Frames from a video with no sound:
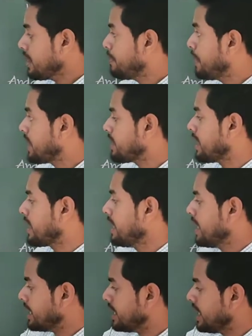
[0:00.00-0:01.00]

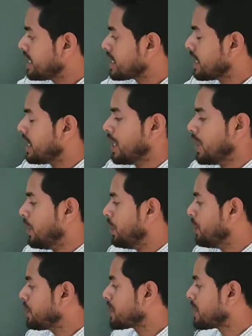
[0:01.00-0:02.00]
further this
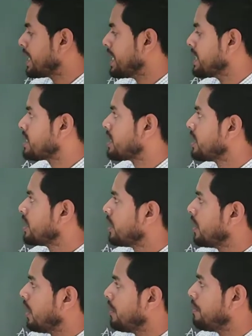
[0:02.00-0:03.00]
low stretch
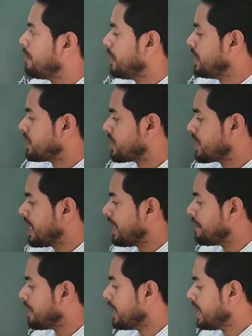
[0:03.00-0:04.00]
of
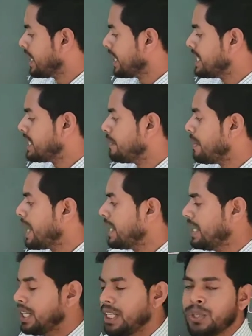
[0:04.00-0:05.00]
strip is
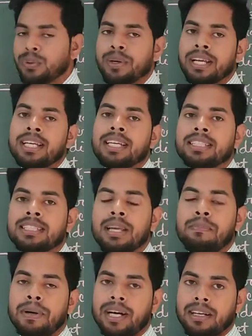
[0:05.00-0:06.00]
divided into a
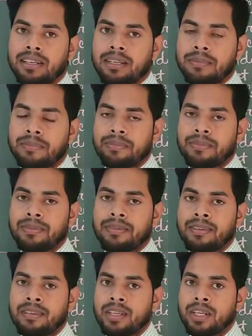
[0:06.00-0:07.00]
three part.
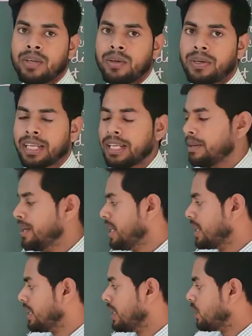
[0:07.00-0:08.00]
Okay,
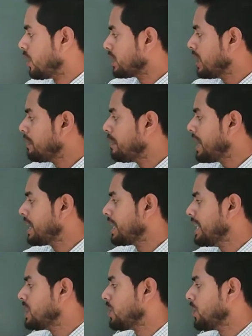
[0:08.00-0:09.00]
the northern
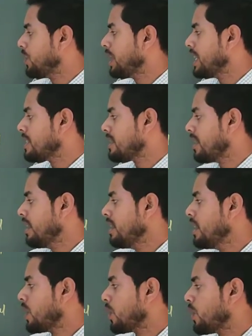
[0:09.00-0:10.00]
part is known as the
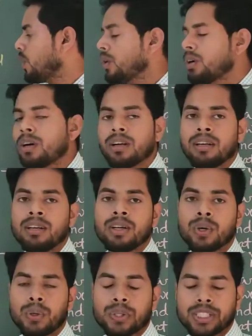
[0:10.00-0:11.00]
Konkan
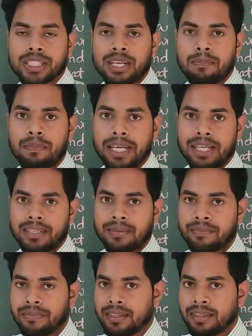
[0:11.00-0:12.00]
coastal plain
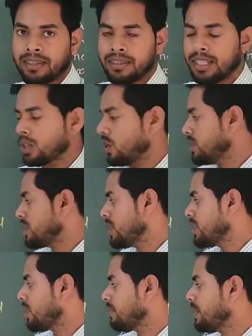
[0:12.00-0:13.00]
that
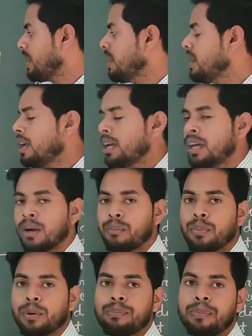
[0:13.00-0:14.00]
consists of the
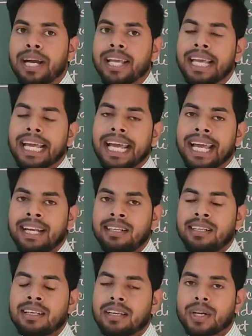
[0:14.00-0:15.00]
Mumbai
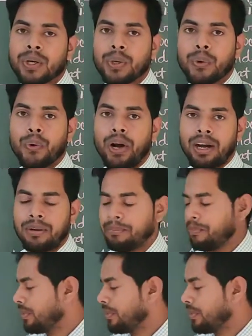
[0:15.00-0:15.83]
and Goa,